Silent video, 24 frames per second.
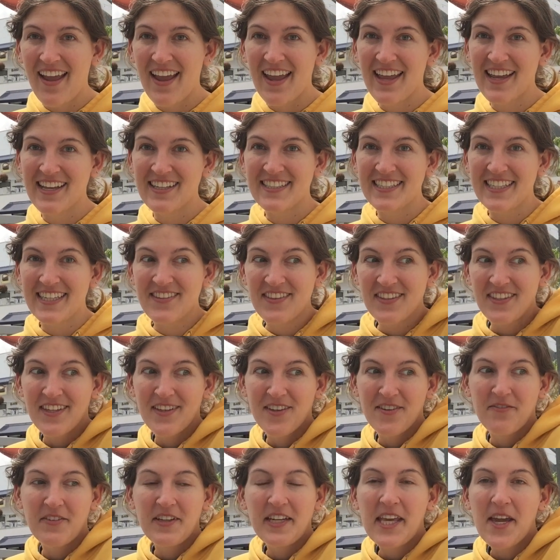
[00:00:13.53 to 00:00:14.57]
And in
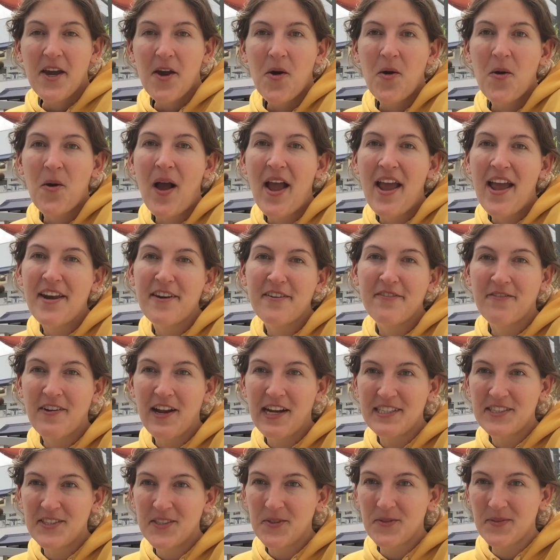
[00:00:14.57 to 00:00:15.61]
the video, I had a
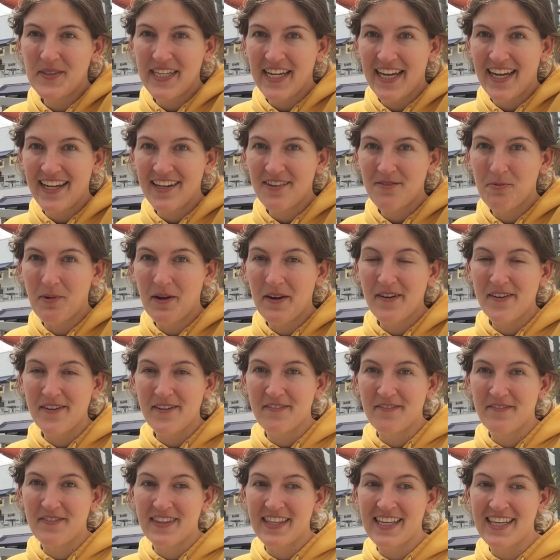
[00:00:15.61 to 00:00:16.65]
friend who did one
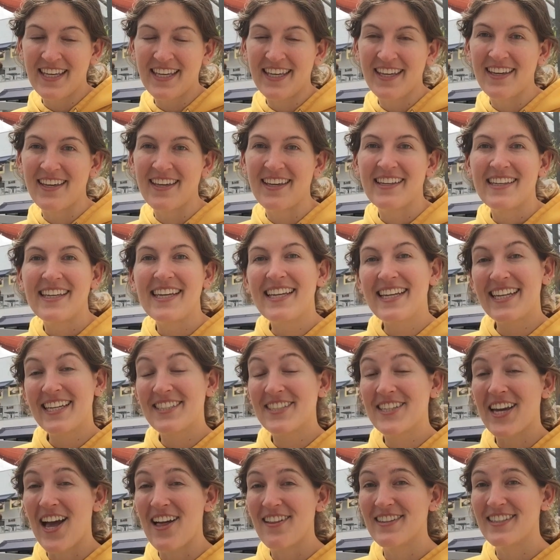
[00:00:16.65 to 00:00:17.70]
of the
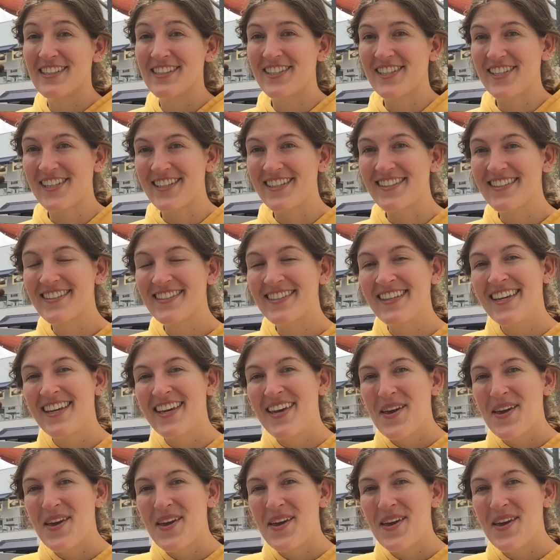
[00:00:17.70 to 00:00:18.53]
eating challenges.